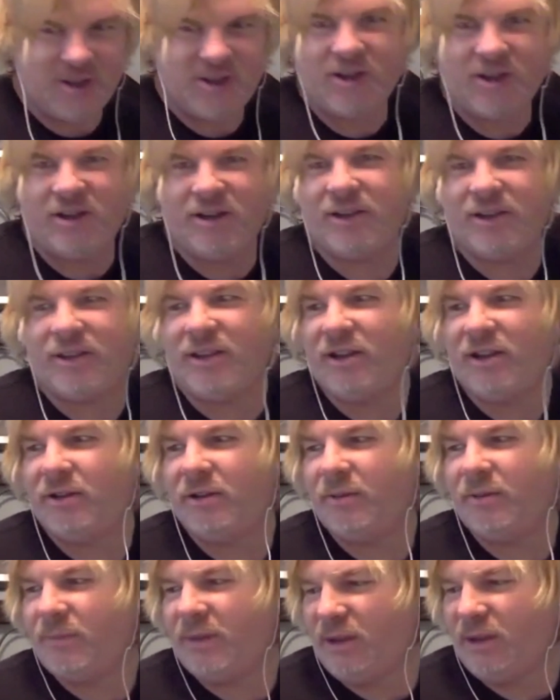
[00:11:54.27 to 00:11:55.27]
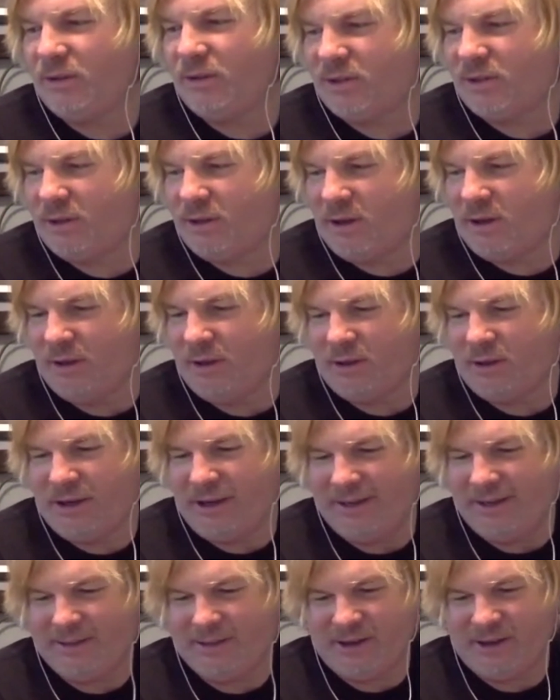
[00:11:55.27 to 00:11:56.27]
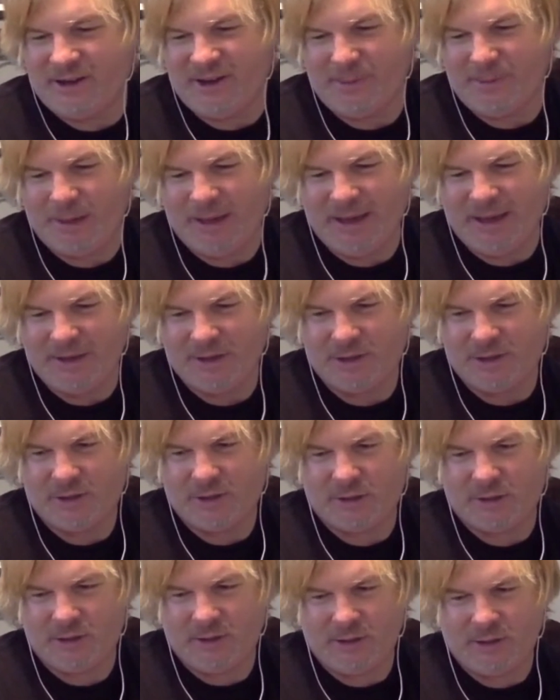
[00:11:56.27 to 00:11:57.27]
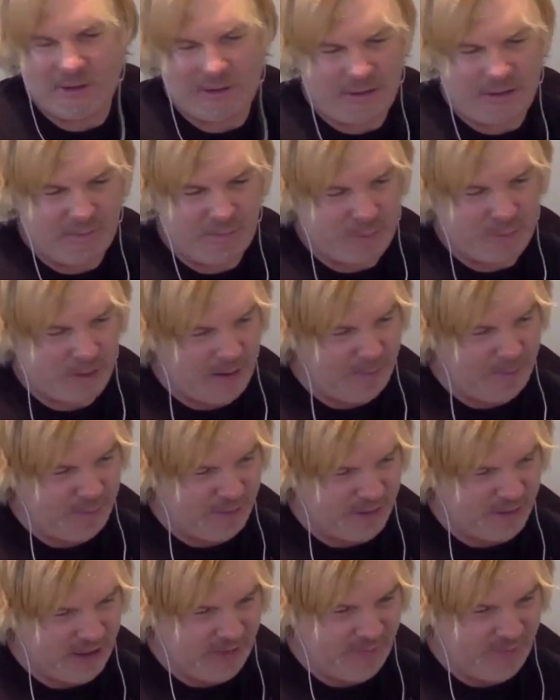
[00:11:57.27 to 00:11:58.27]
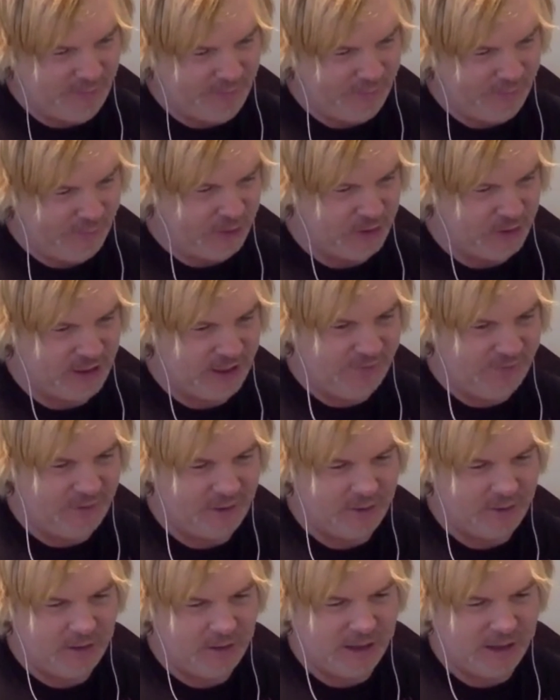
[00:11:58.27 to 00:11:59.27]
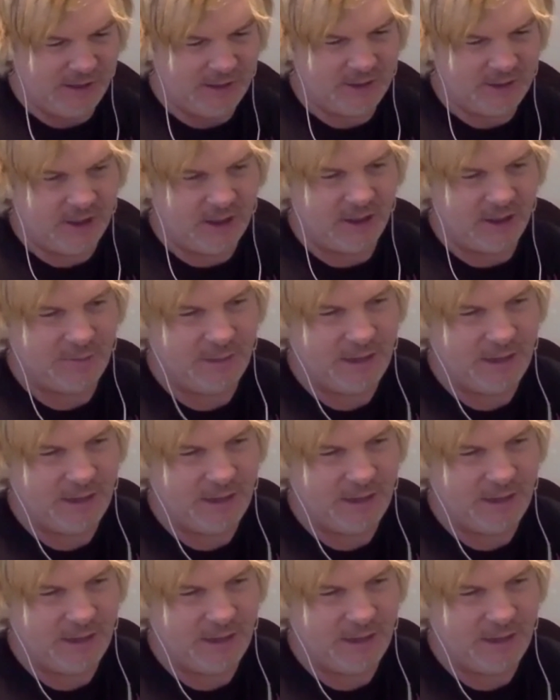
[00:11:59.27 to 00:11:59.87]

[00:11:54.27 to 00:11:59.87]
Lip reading: to call it the hot dog match. I believe the first ever hot dog